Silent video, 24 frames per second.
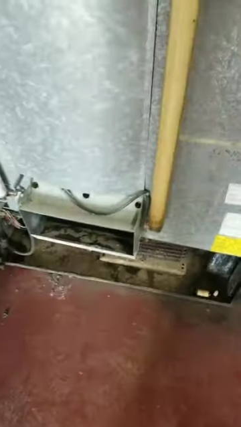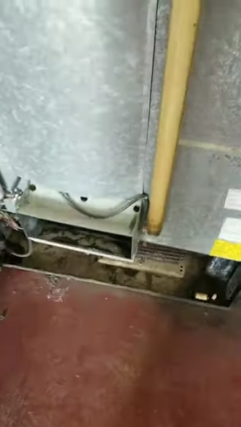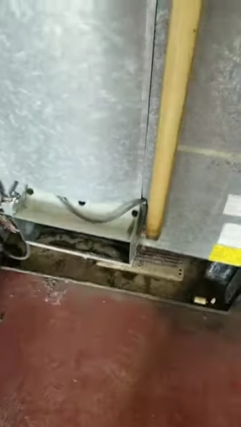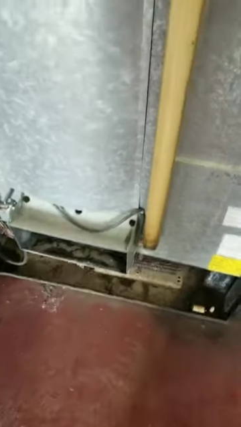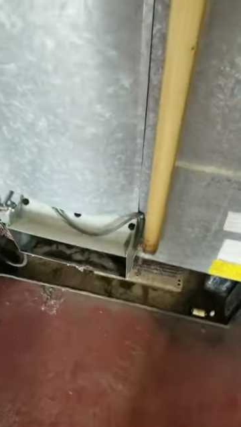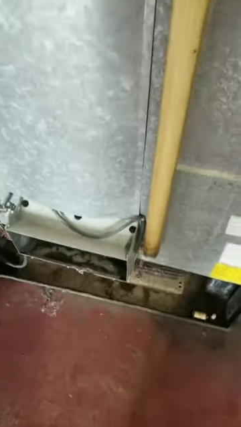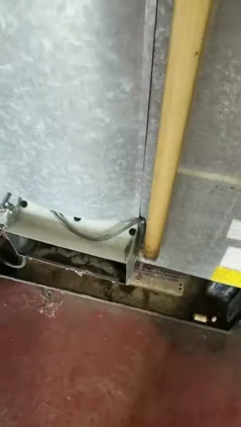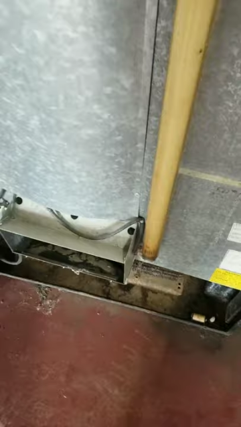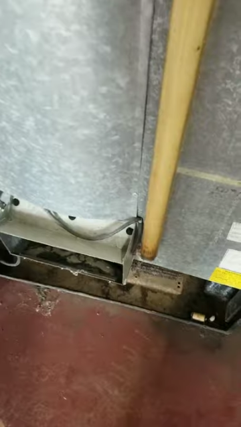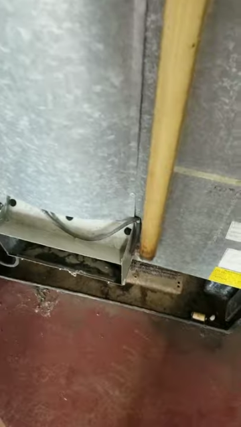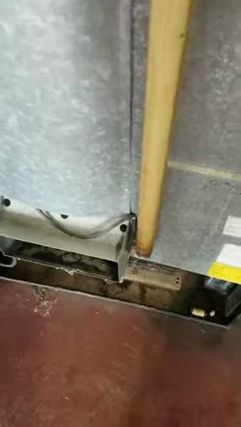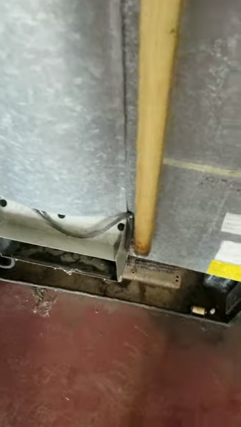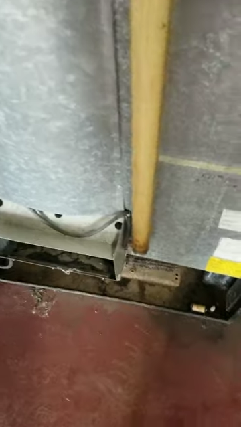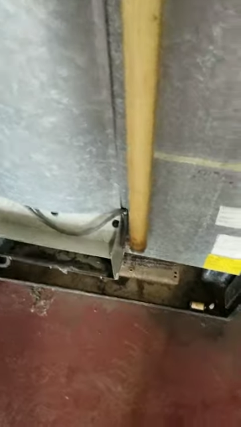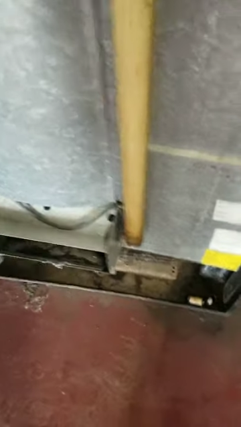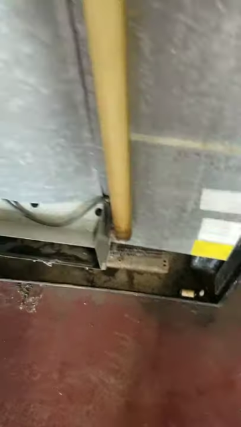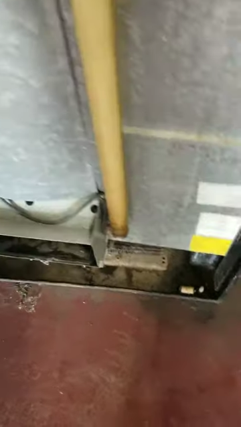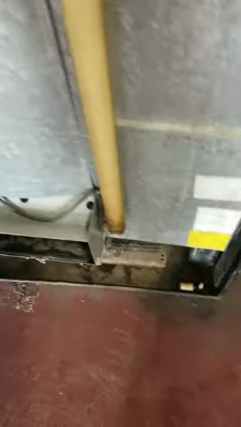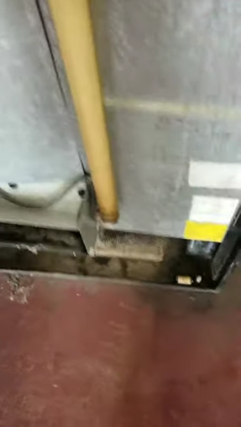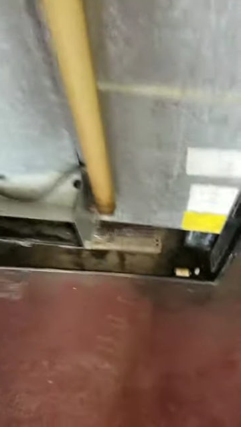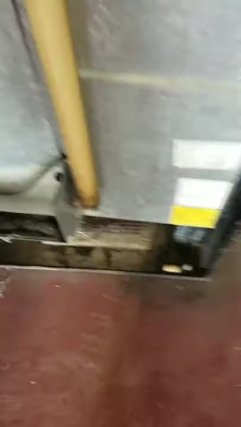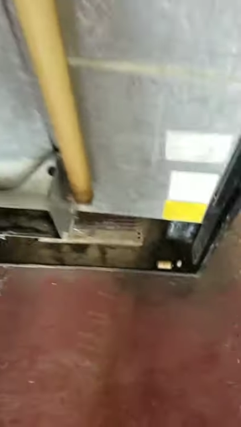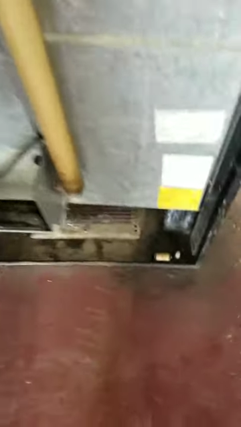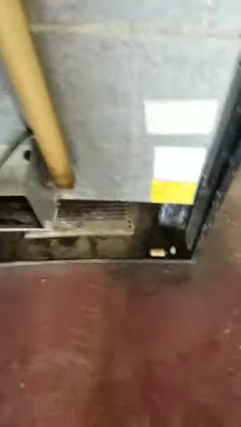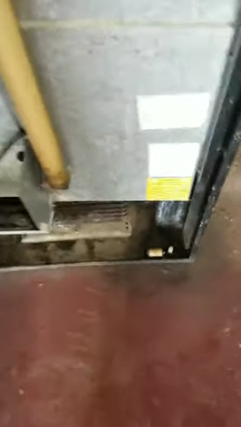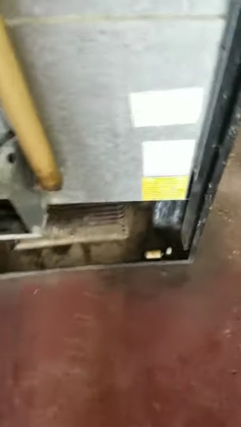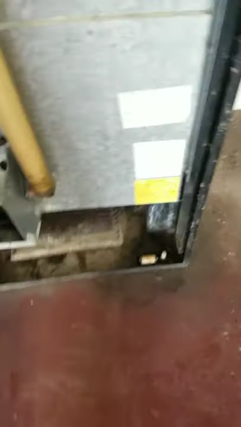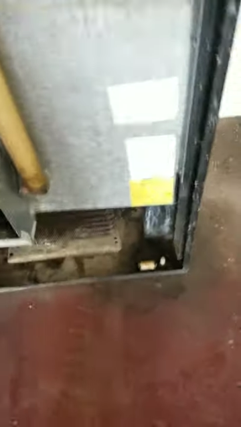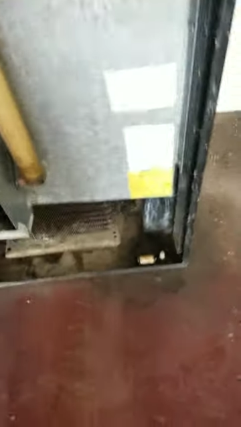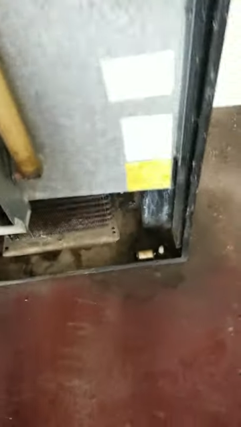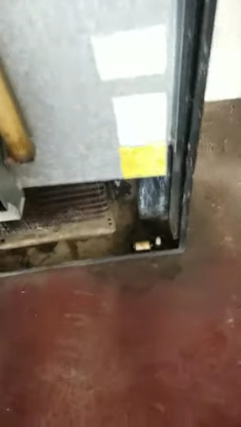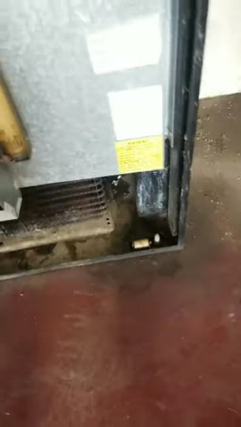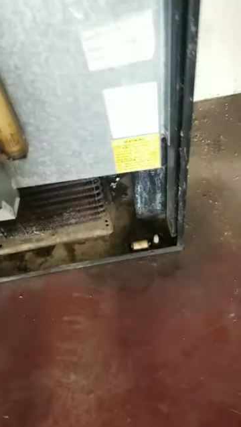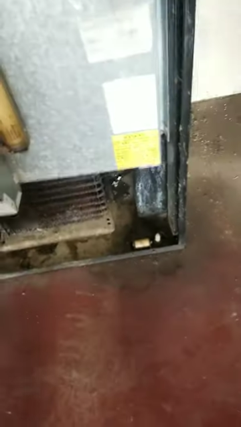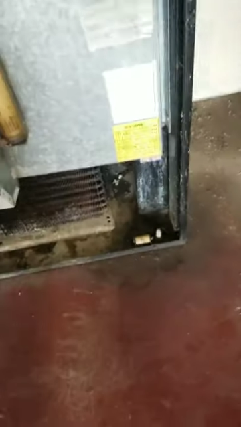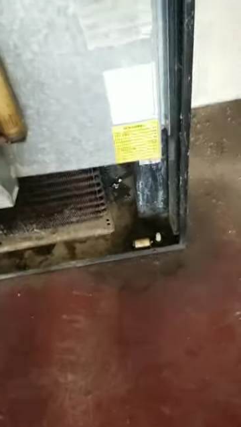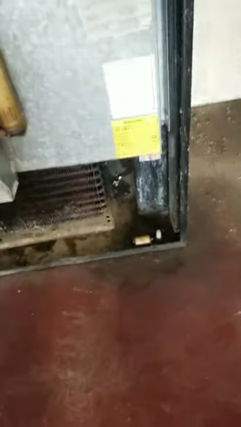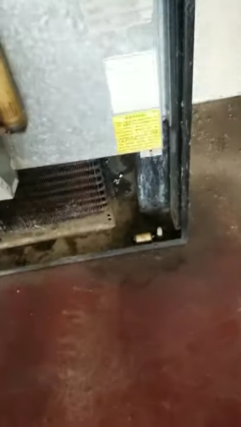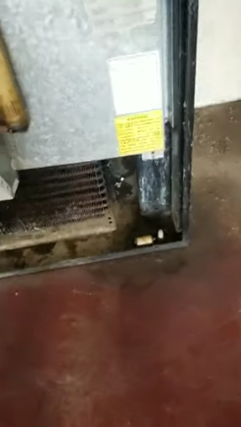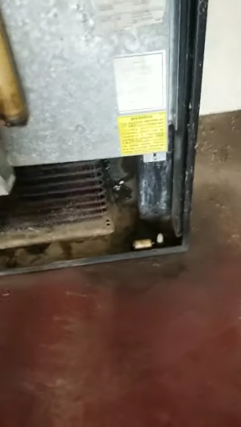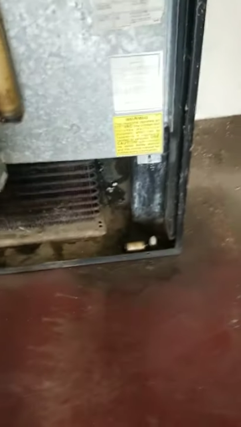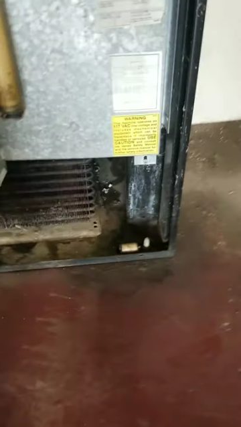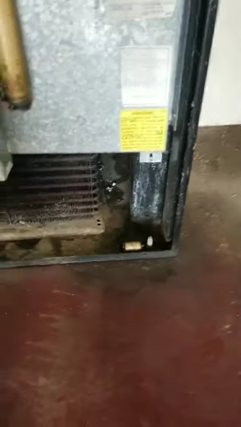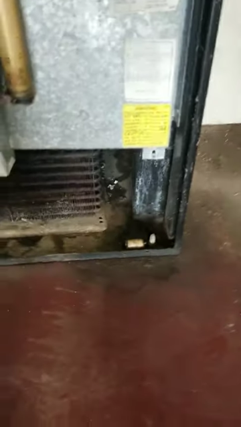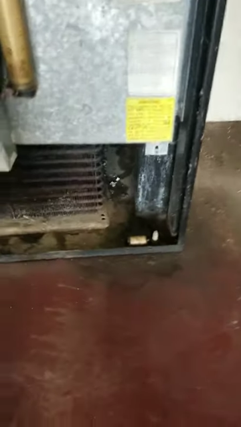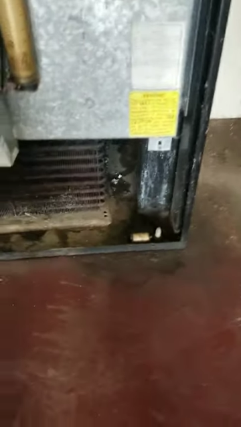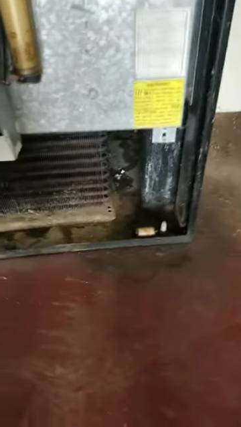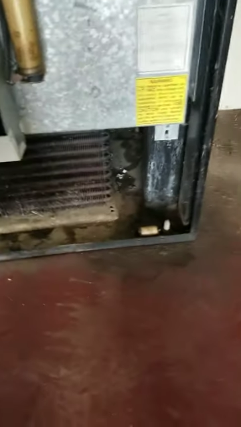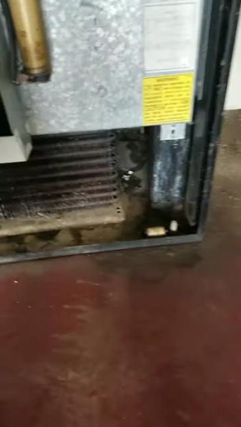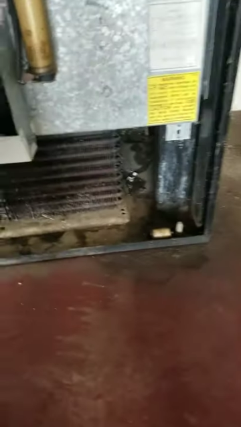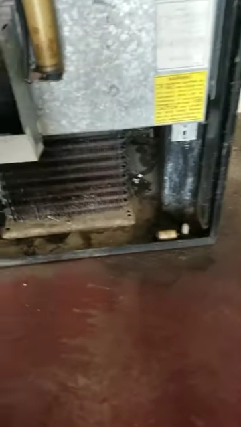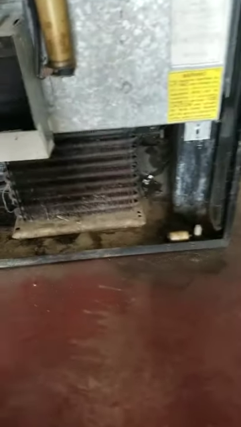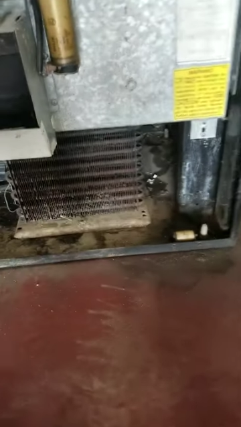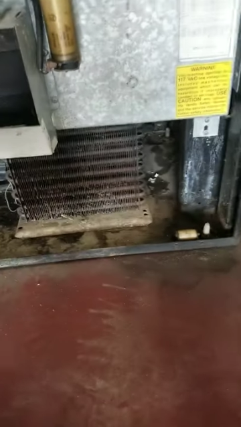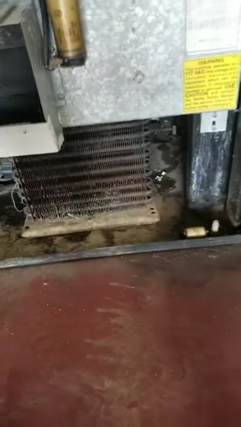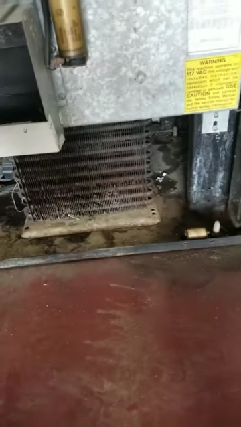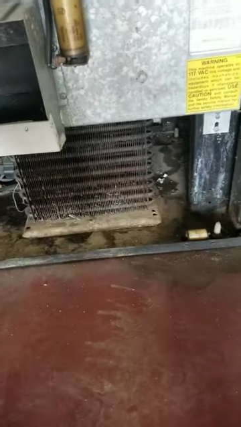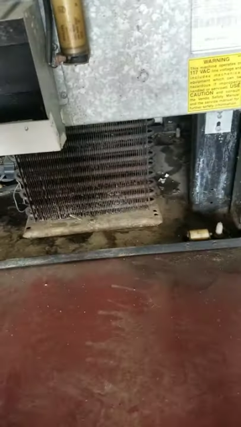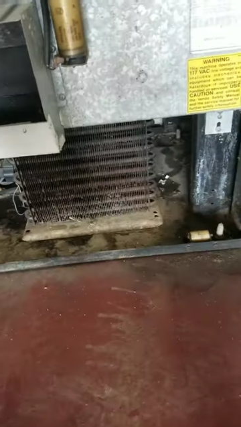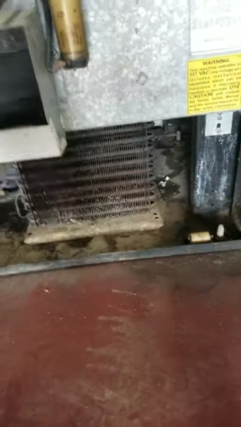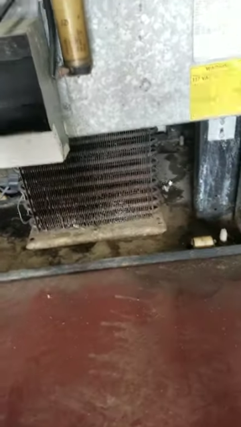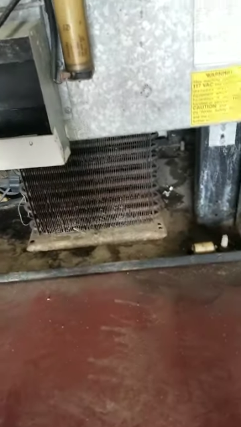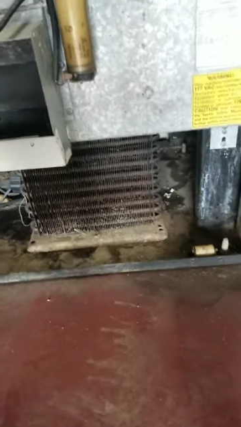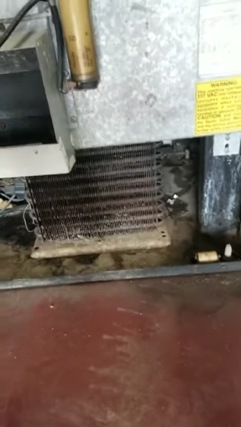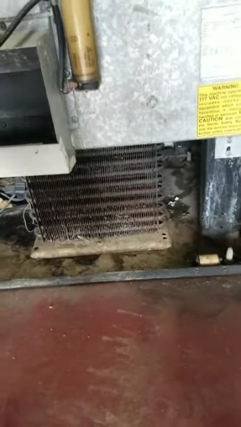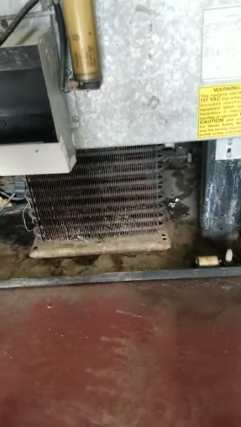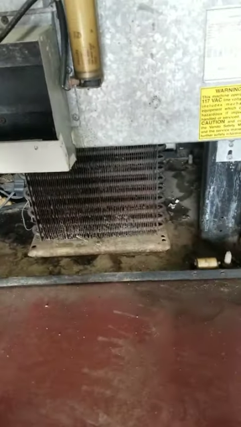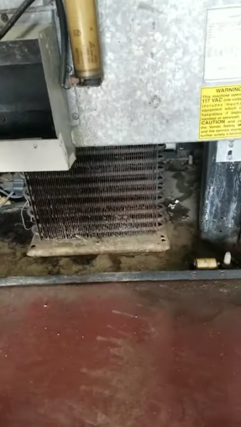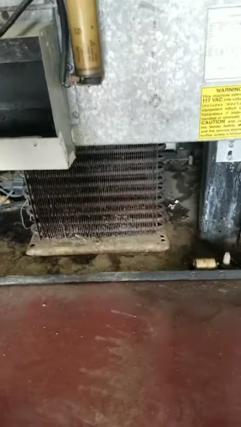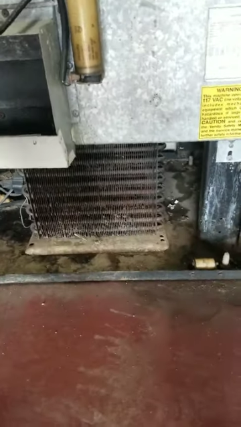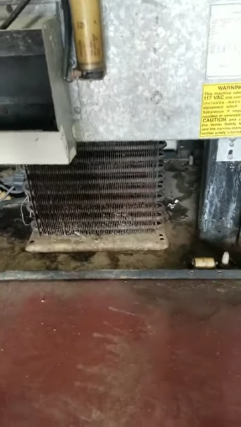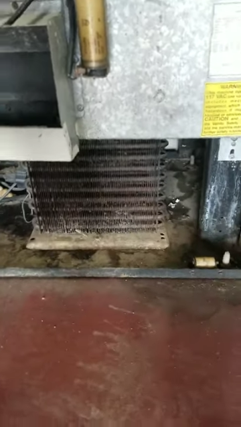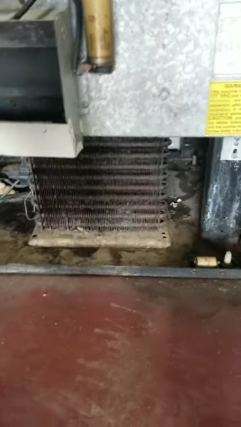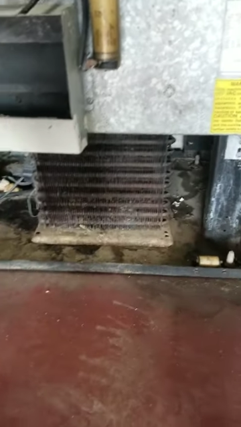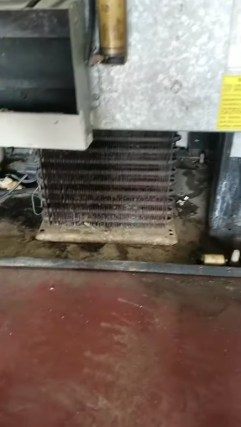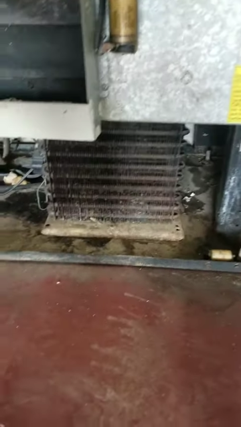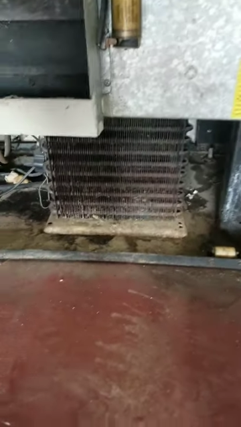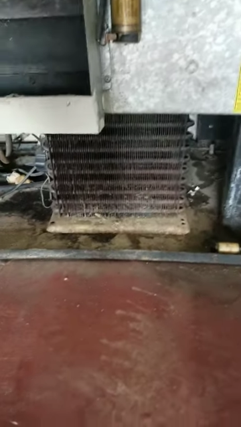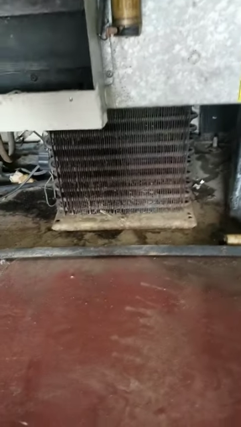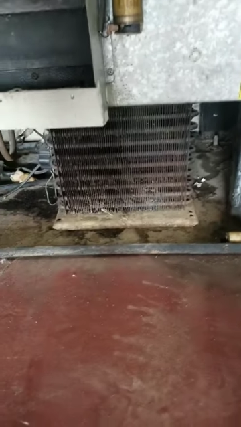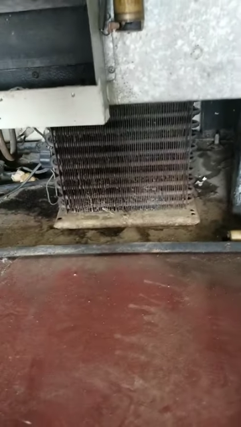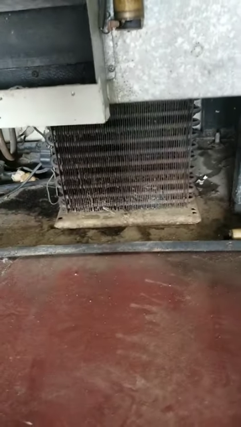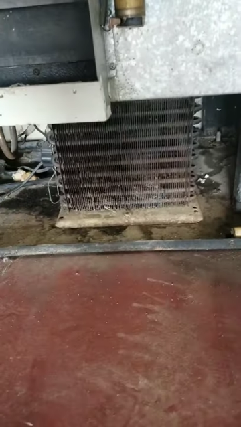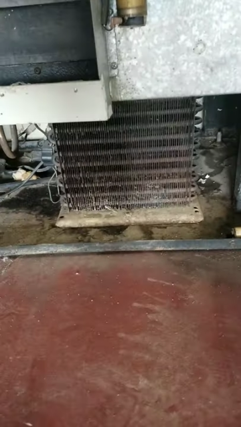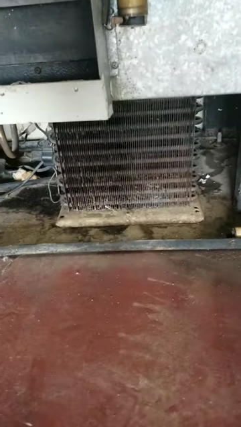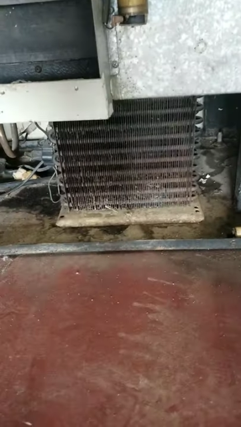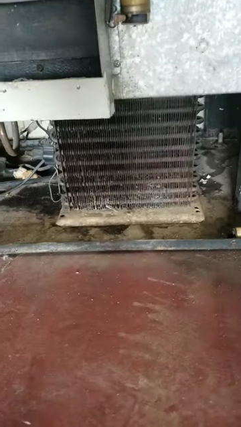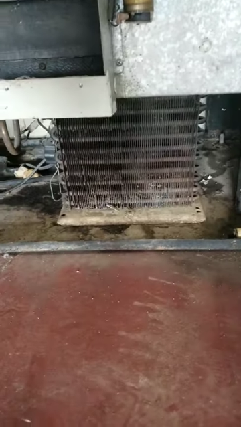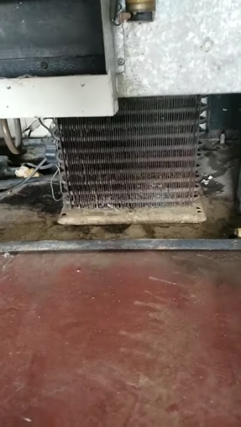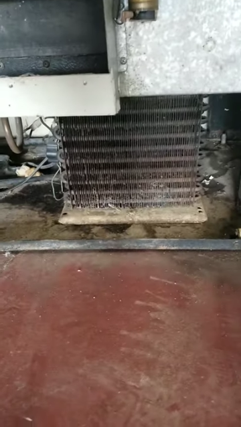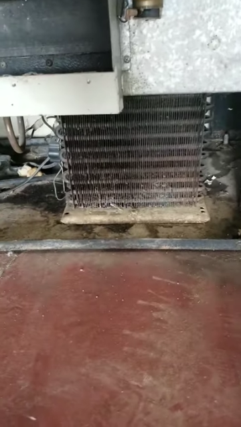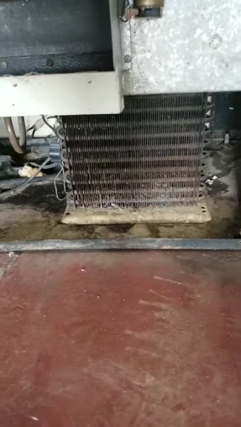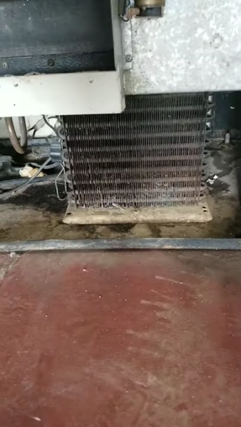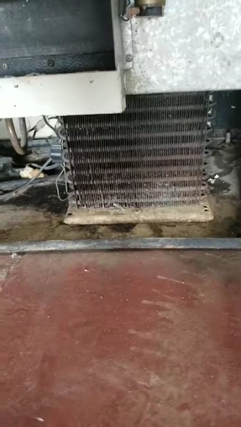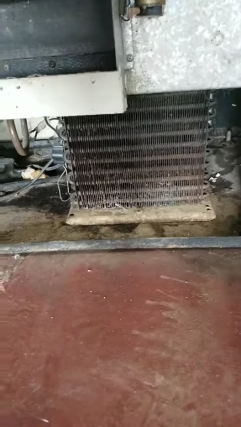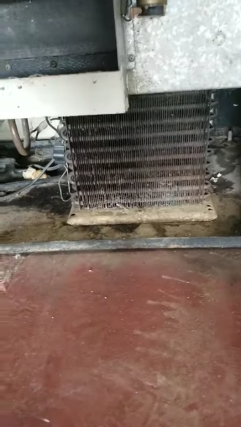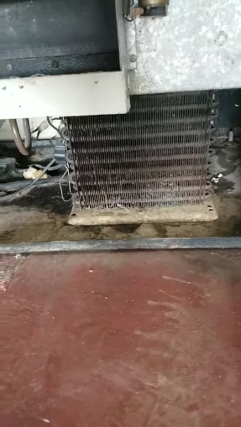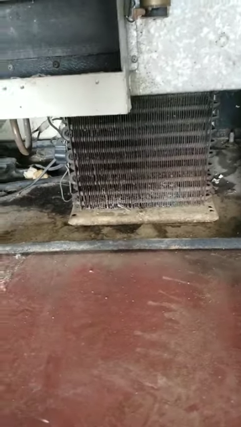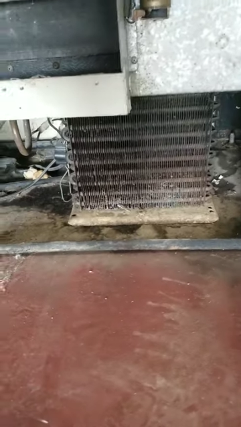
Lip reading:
(no speaker visible)